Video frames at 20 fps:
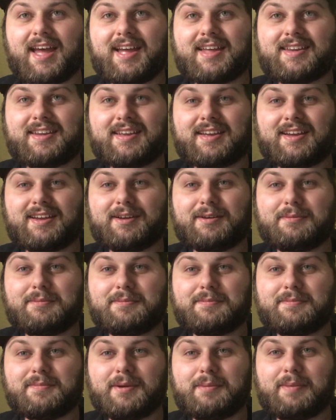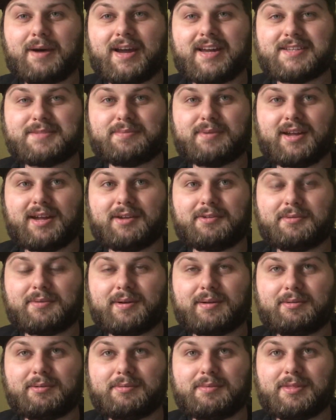that. A bias ply
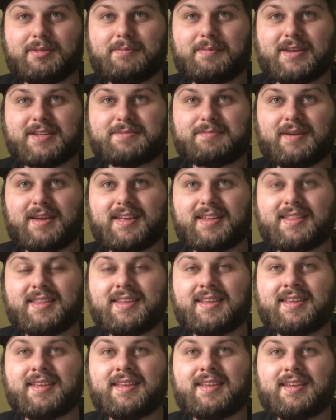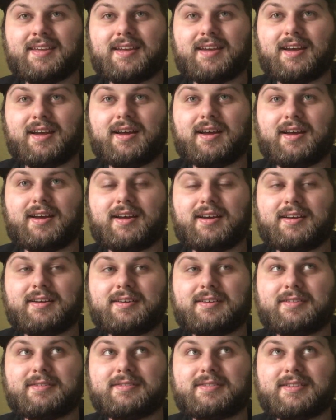would probably be the best bet.
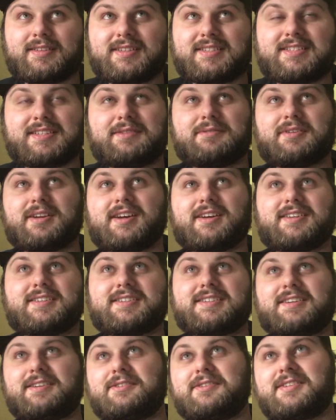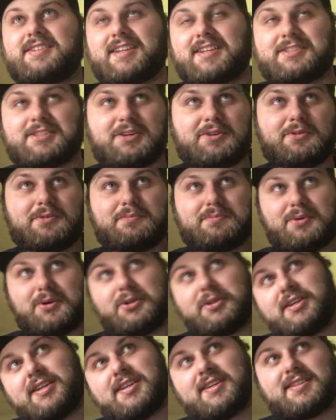Let's see what else. So intake, tune,
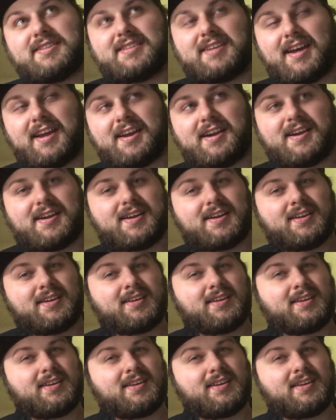pulley, tire.